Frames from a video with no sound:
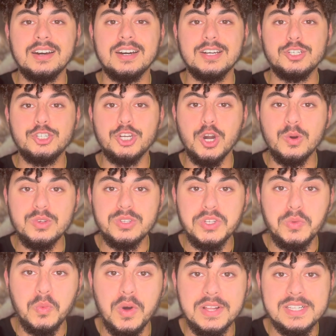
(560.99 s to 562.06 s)
chosen
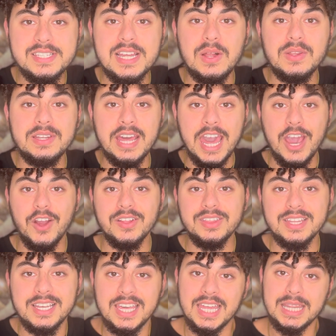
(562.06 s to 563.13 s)
ones that will inherit the
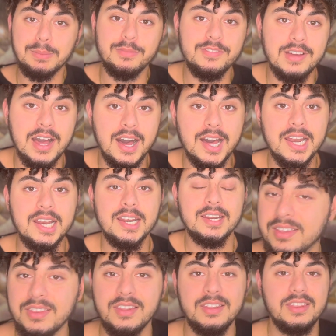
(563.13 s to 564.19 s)
kingdom of God.
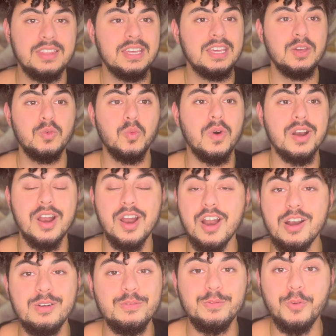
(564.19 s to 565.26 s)
The
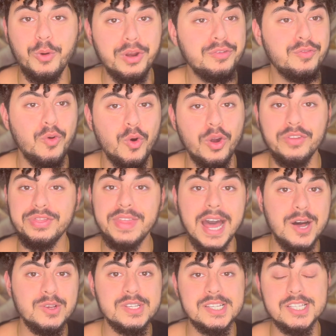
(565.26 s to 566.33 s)

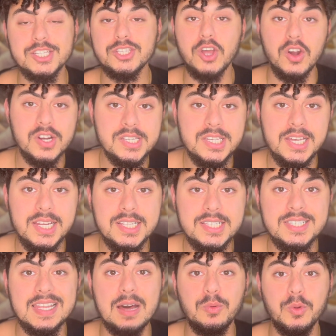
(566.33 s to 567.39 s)
144,000 starseeds
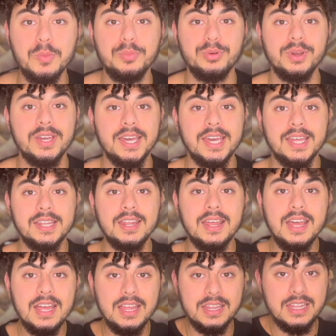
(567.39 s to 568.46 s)
that will bring in
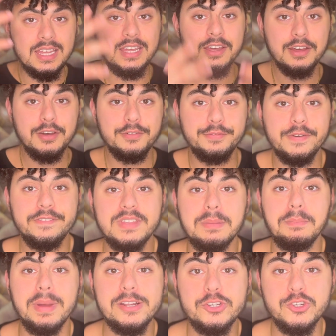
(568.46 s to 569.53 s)
the fifth
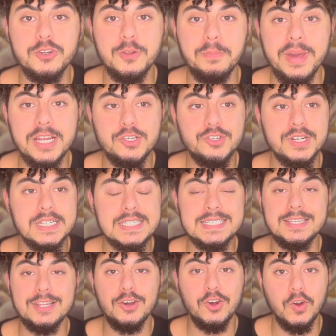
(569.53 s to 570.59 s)
dimensional matrix to
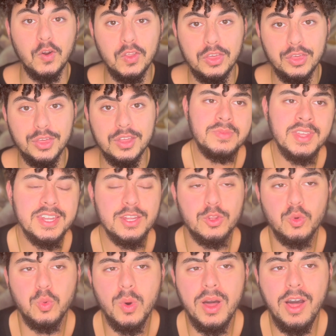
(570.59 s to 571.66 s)
the earth. The
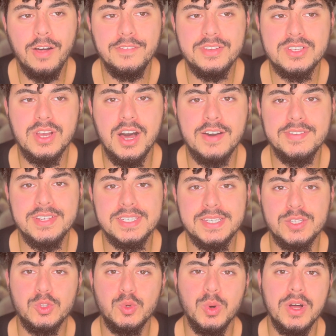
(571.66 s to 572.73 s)
12 is obviously
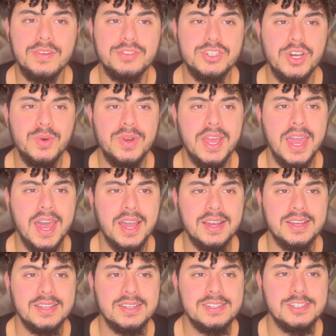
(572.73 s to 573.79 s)
12
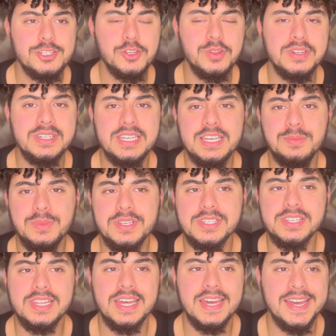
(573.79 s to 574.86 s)
zodiac. So the demons
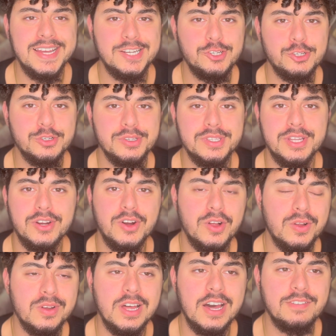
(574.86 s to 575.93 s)
and the angels, they're
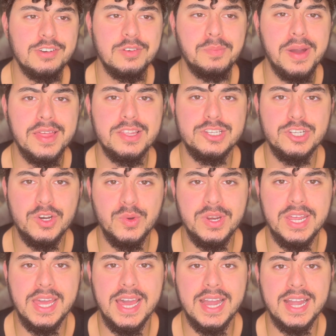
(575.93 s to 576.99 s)
all governed by the
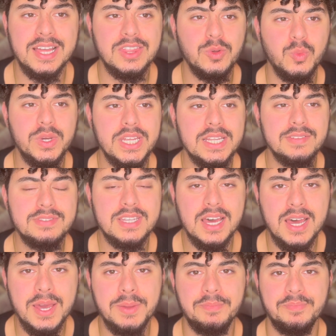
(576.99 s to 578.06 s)
zodiac and the wheel of
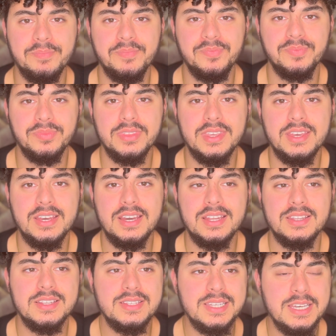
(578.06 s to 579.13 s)
time.
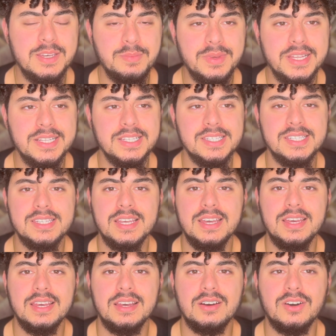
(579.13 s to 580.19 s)
The demons
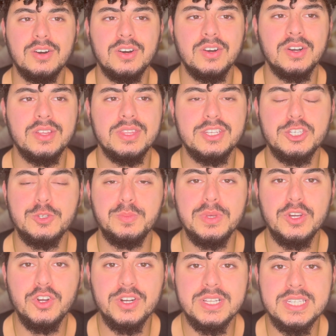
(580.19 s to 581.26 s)
are the
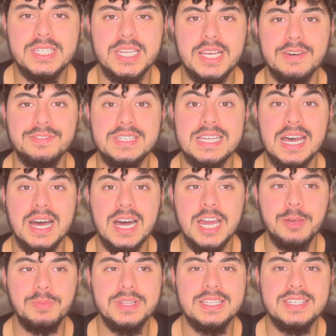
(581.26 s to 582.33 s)
spirits of
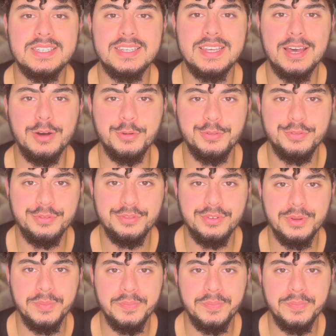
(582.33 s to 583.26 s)
time itself,